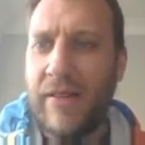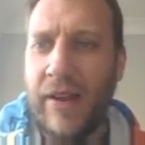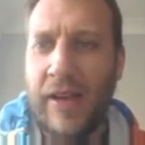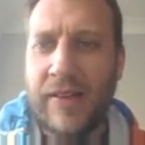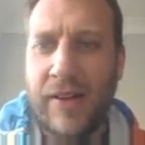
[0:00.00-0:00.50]

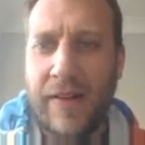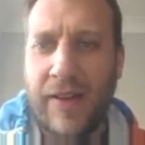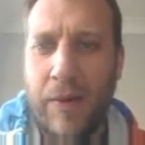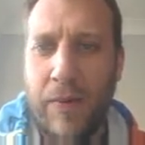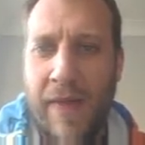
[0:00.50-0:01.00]
okay, start the
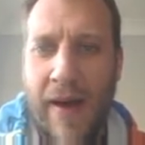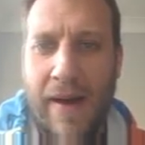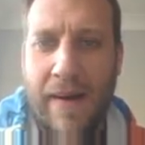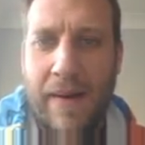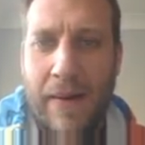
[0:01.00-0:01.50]
game with
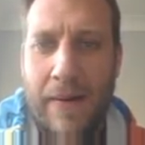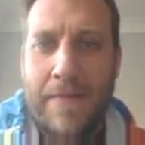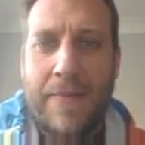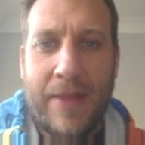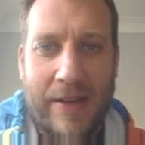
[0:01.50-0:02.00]
that.
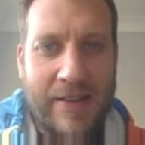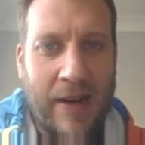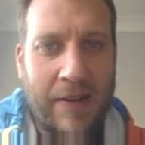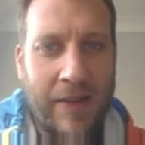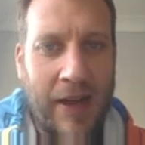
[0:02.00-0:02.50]
That's the
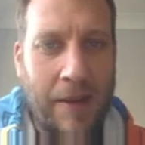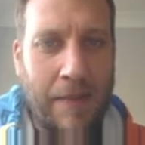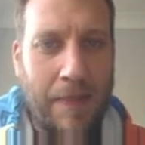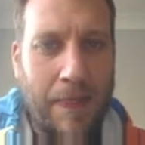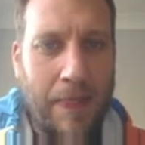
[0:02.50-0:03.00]
end of the
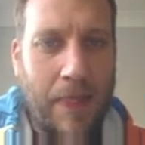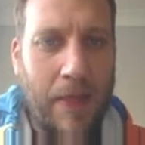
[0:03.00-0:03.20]
game.